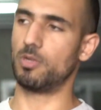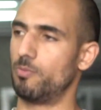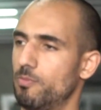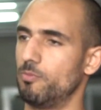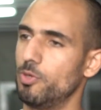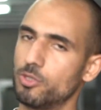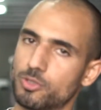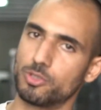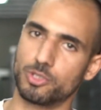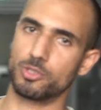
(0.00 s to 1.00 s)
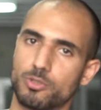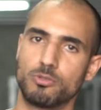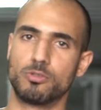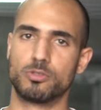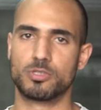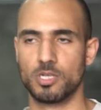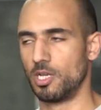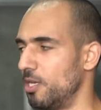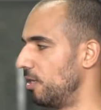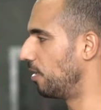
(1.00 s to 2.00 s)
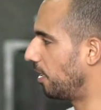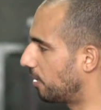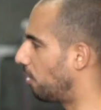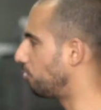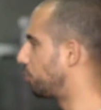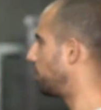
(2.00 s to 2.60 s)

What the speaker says: know, we used to just use like old